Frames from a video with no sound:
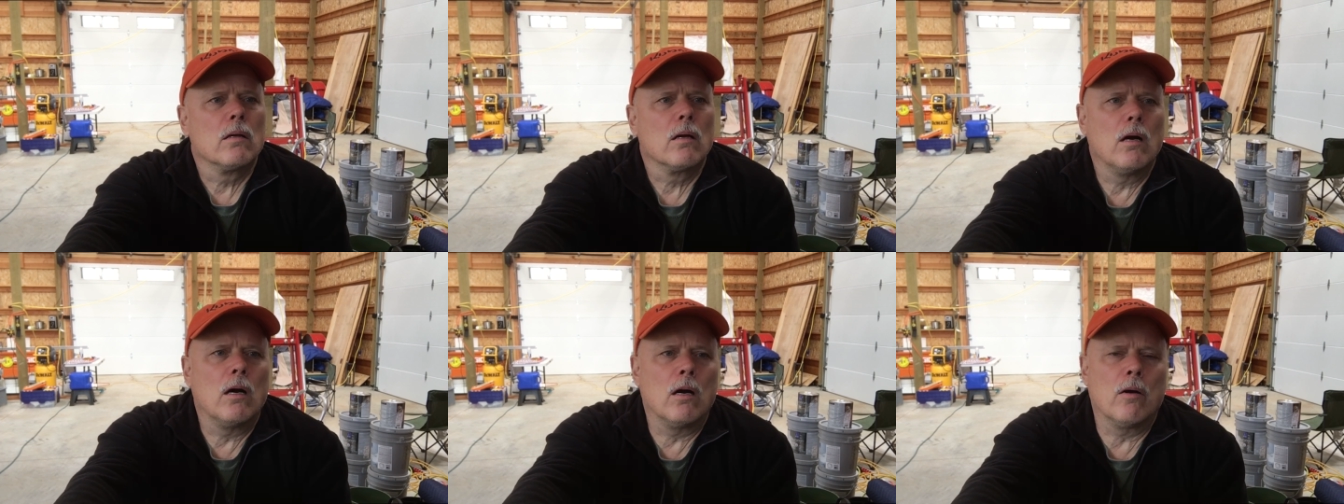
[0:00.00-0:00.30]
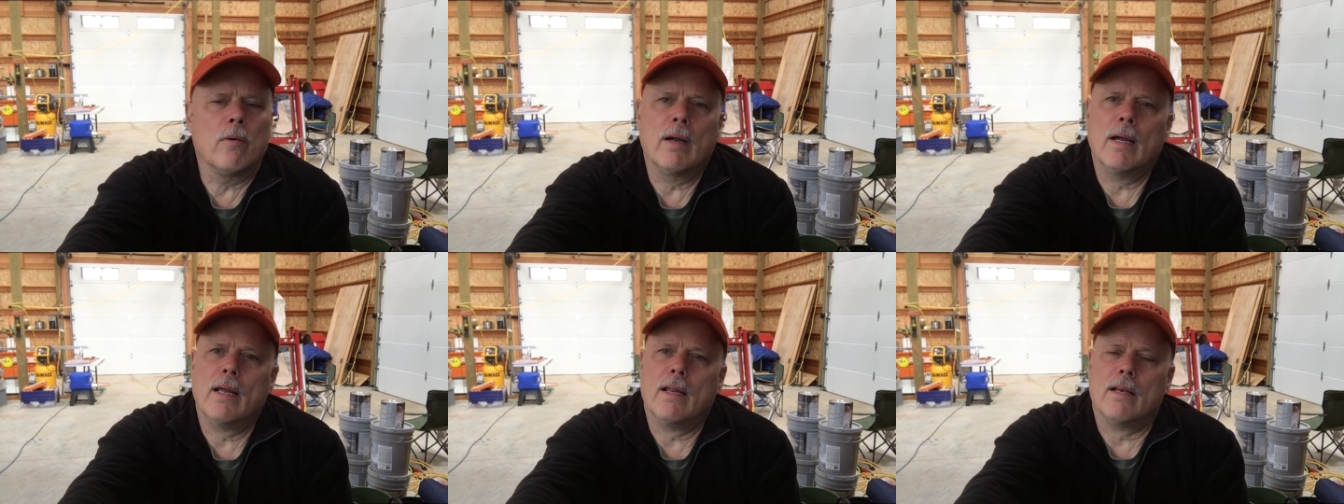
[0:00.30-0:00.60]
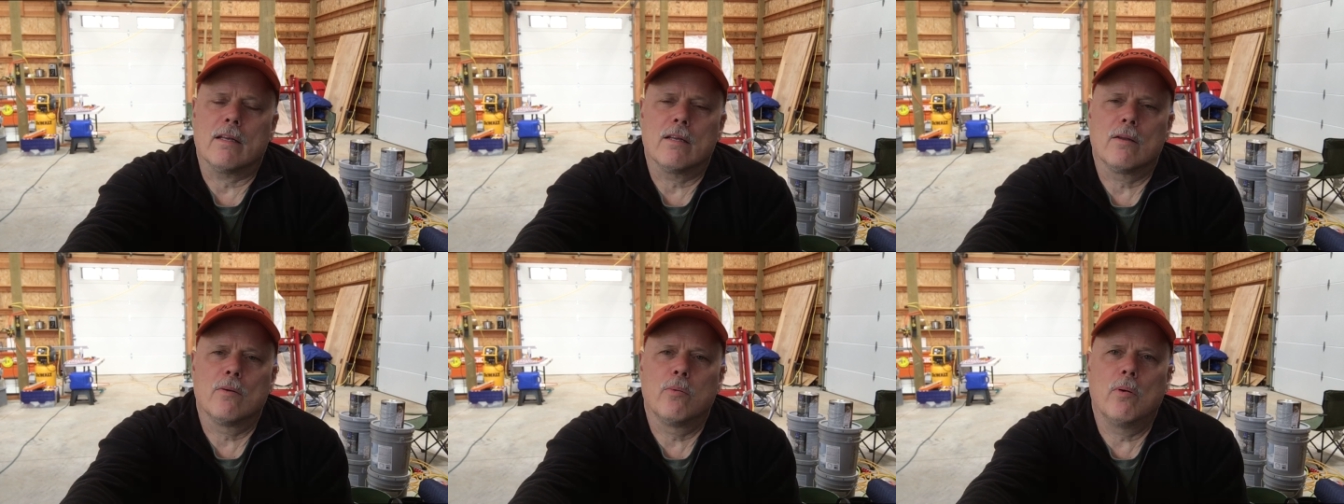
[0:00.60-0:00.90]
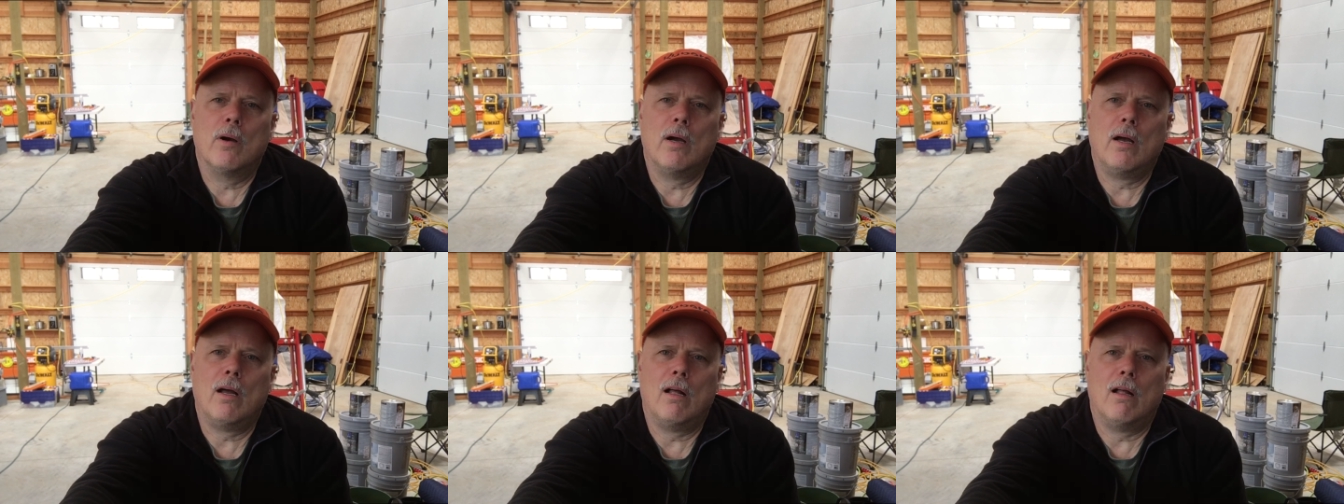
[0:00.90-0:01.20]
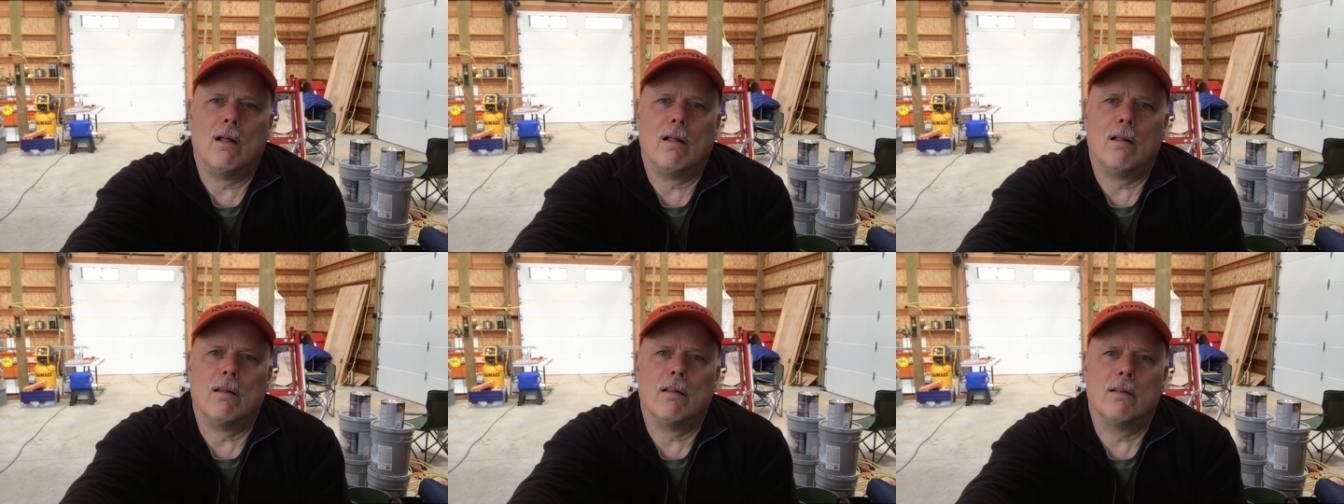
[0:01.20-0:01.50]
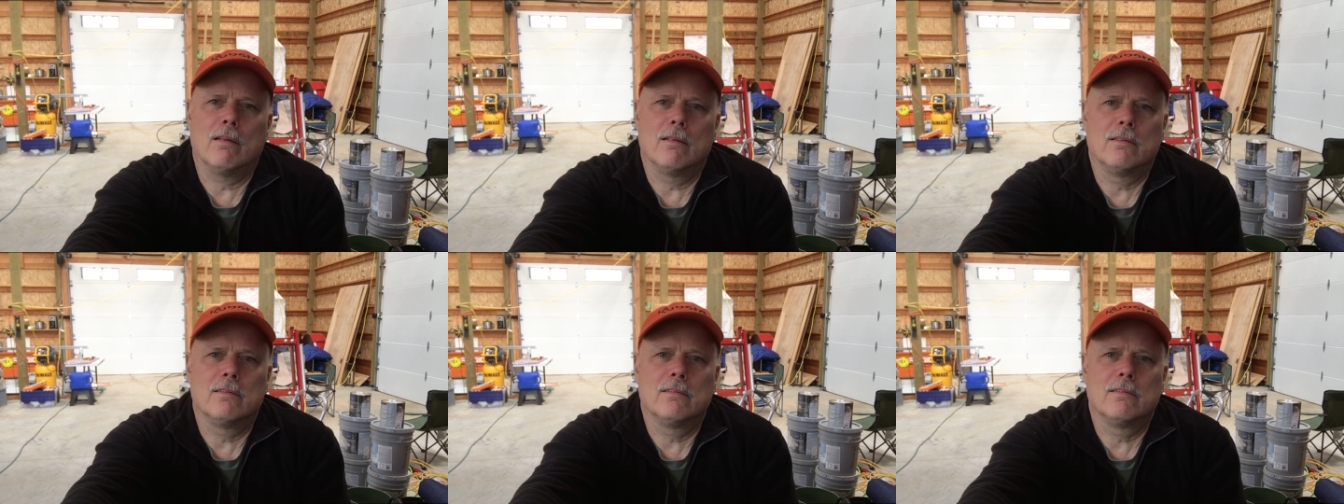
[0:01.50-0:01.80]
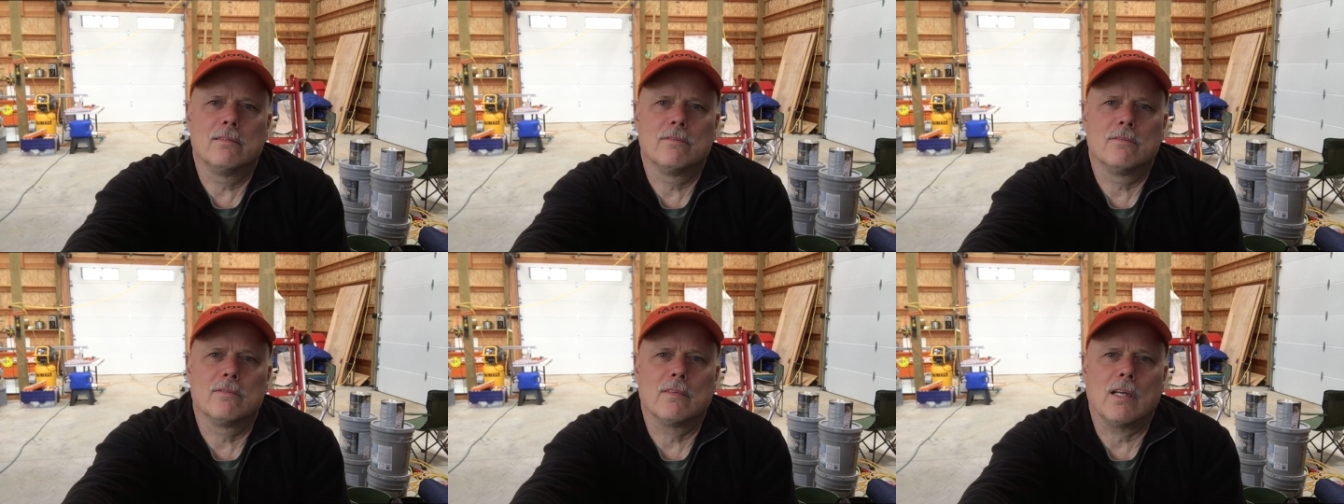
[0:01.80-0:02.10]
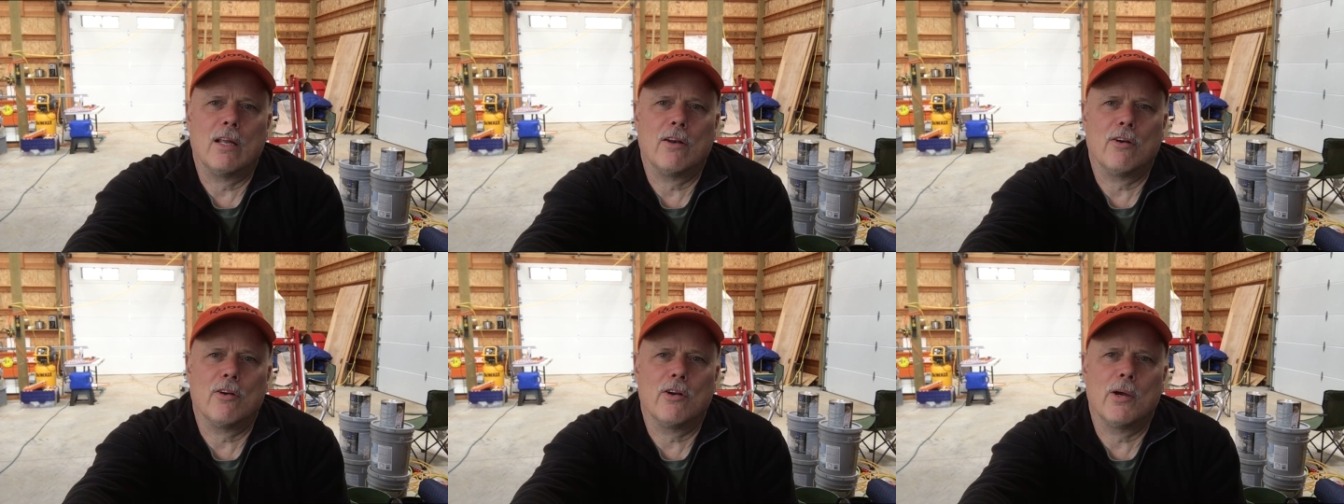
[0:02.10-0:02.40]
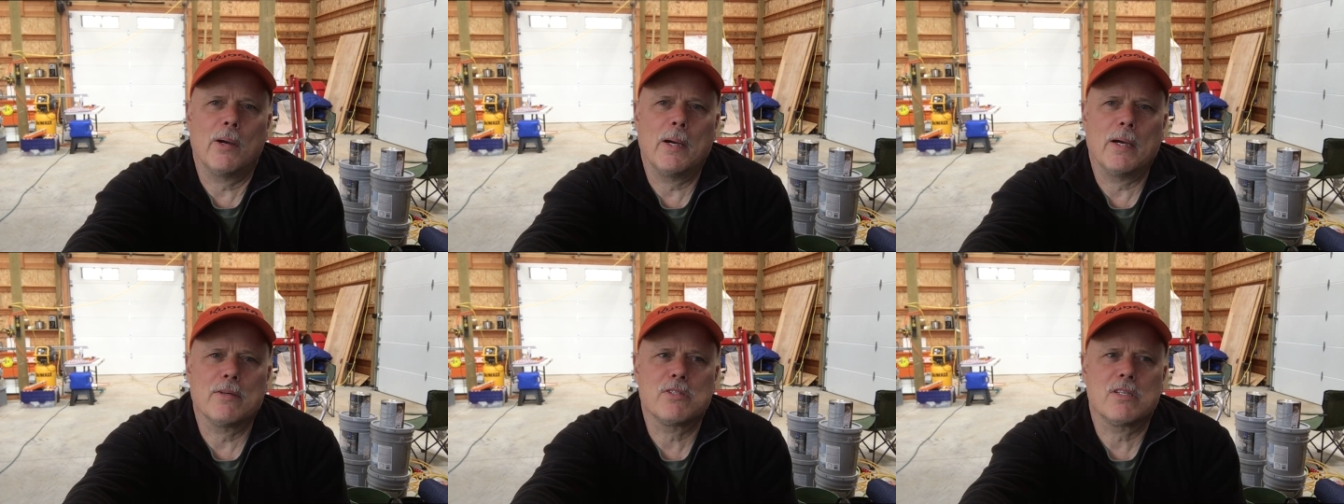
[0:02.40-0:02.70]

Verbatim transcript: All right, well, I don't know how